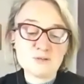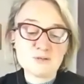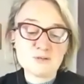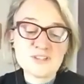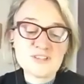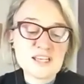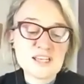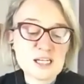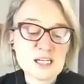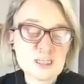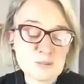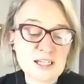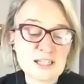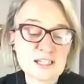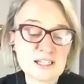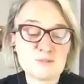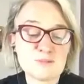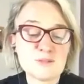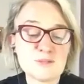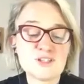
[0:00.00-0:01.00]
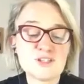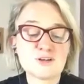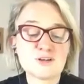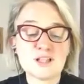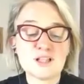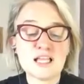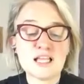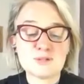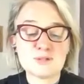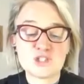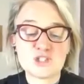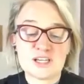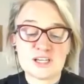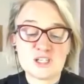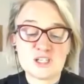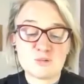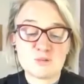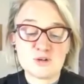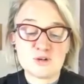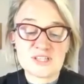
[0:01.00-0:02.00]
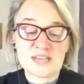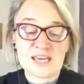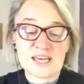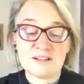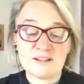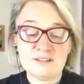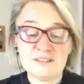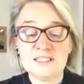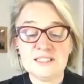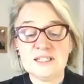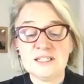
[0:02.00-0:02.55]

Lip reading: For as the Independent Committee on Climate Change points out,